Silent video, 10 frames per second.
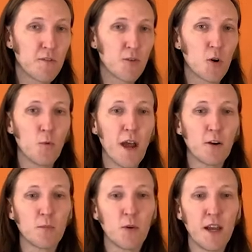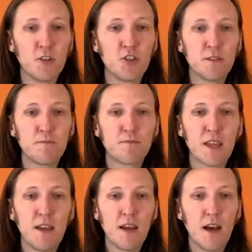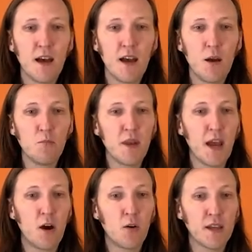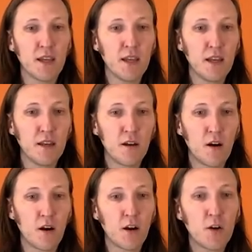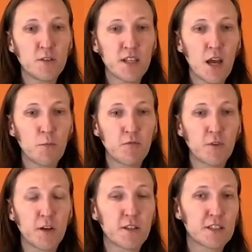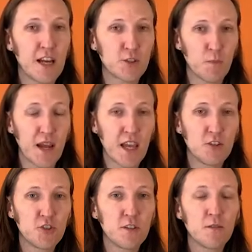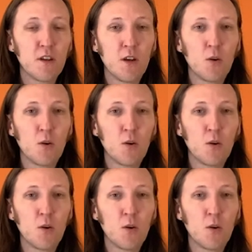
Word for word: for a routable engine. Now in our host app, if we go to /myEngine,